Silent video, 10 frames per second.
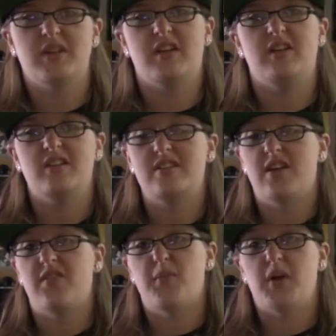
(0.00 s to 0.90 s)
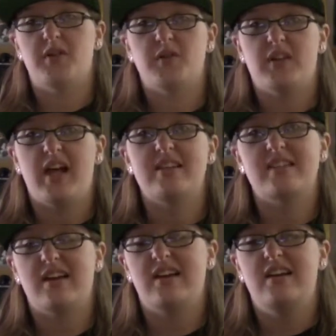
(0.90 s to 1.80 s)
get all the stuff up here to
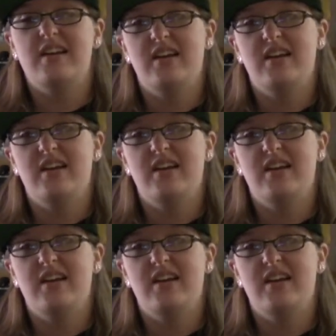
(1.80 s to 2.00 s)
Alaska.